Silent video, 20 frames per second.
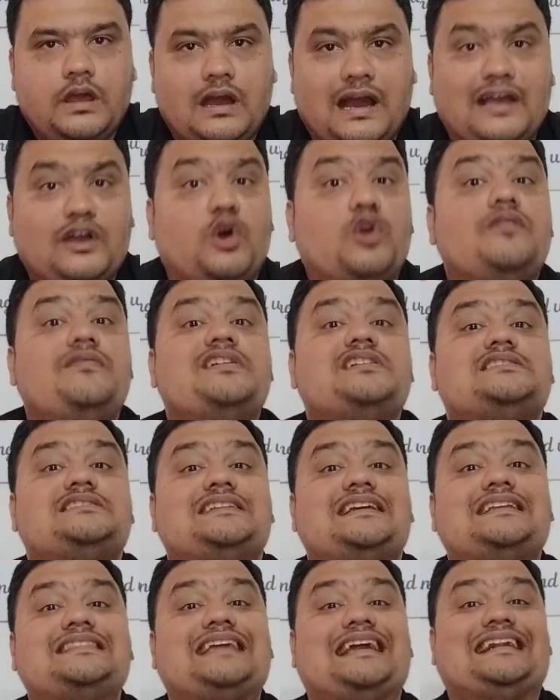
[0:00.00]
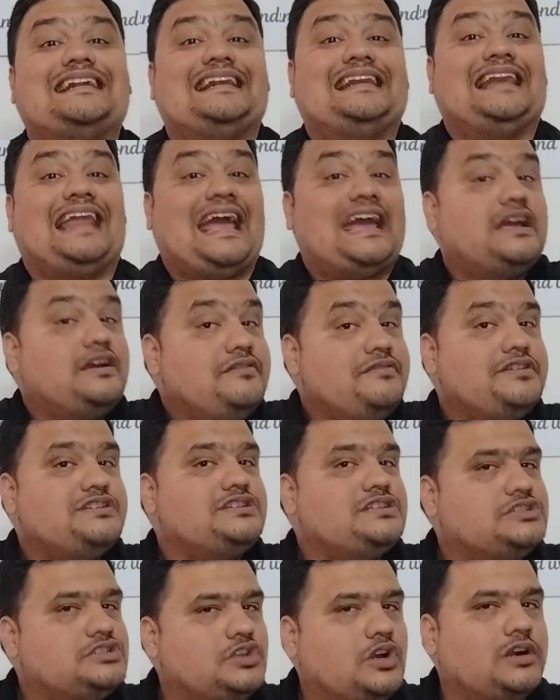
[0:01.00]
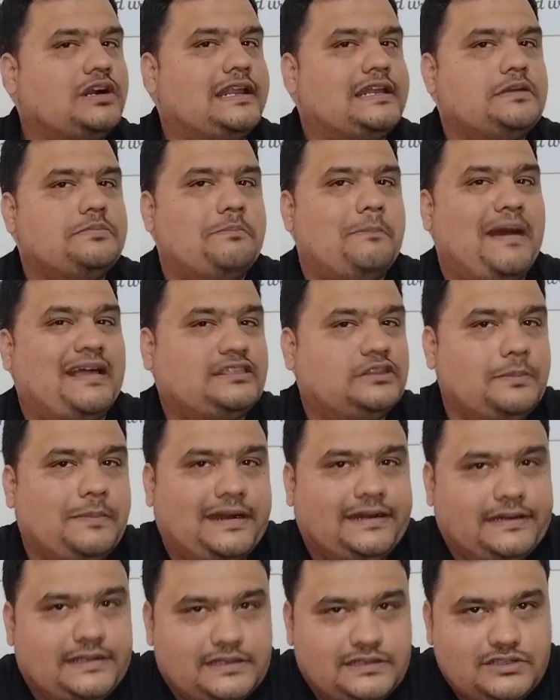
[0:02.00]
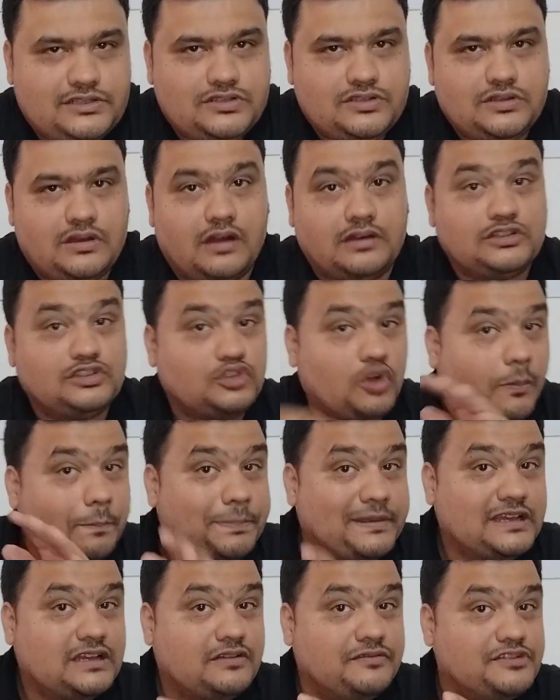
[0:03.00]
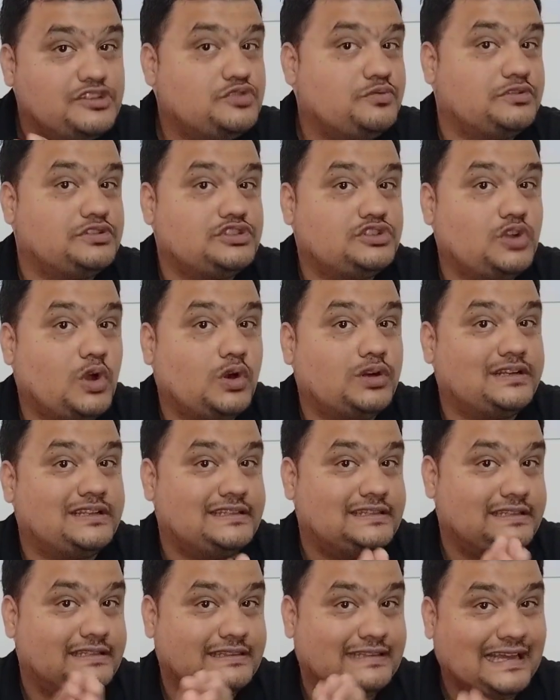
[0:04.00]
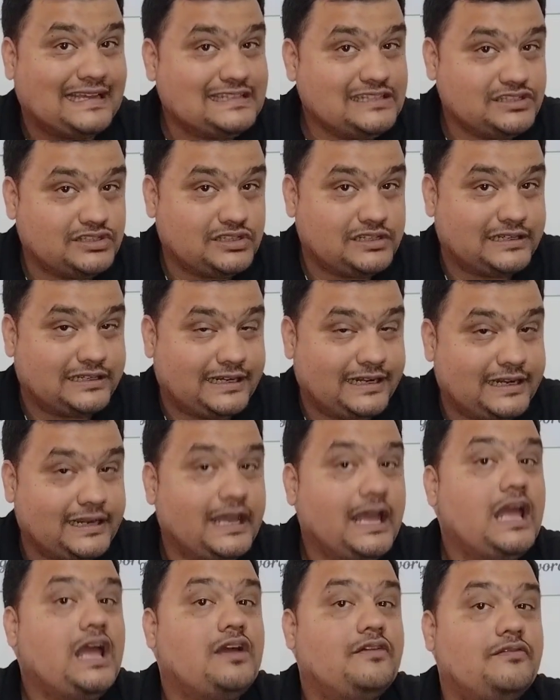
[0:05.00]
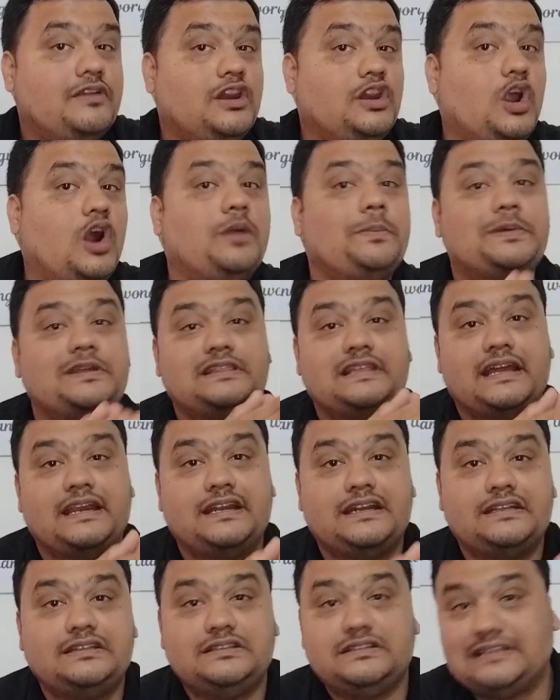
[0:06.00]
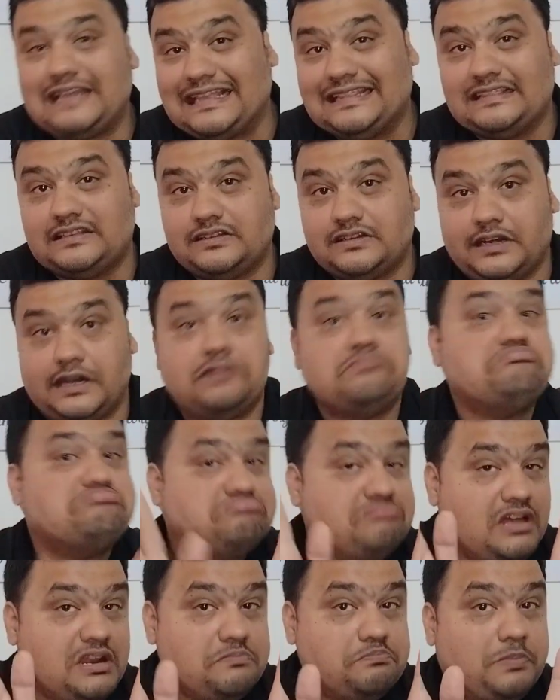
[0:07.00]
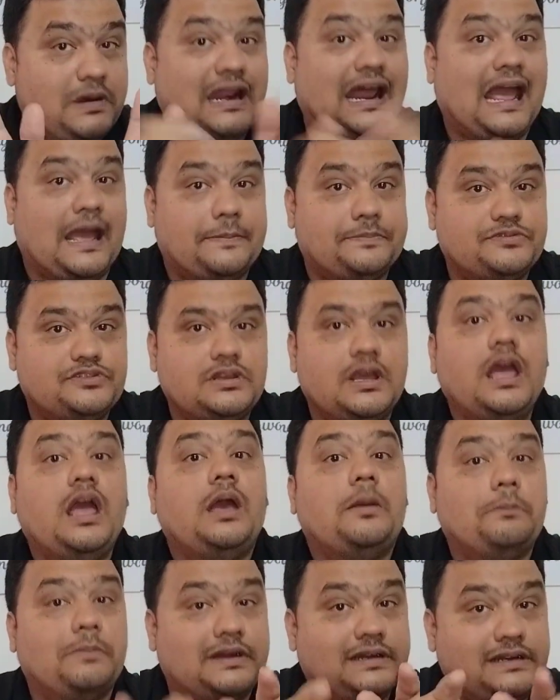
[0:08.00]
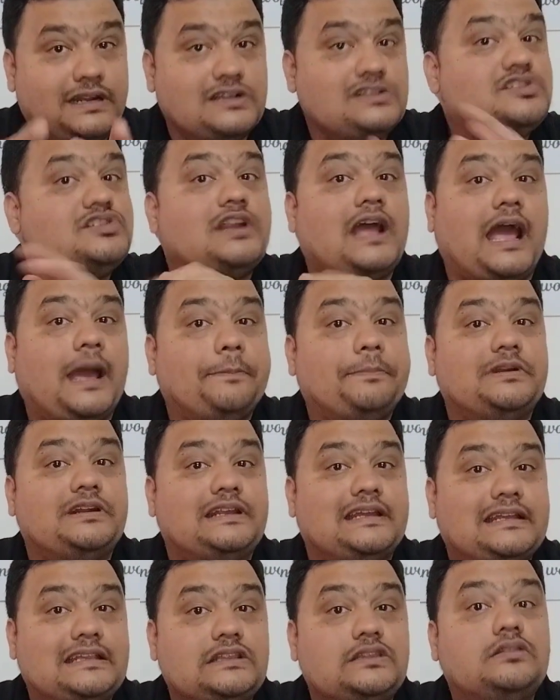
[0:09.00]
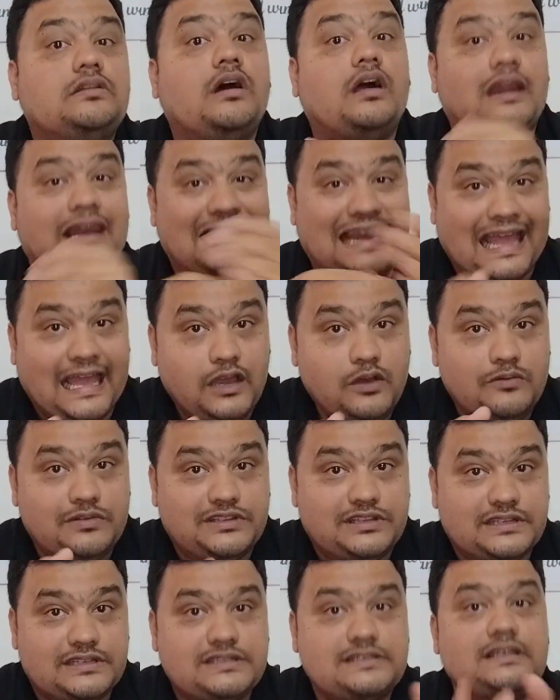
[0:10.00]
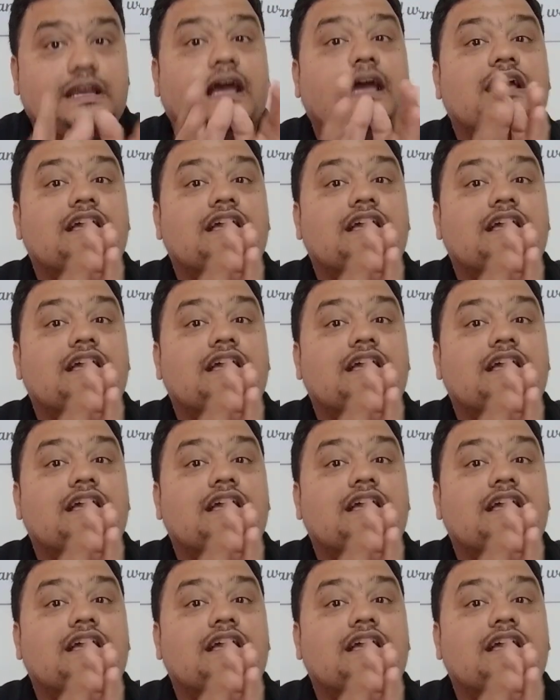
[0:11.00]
I always say that language is not like mathematics. A topic which was taught in the 9th grade will not be there in the 10th grade. Well, perhaps, but it doesn't happen in languages.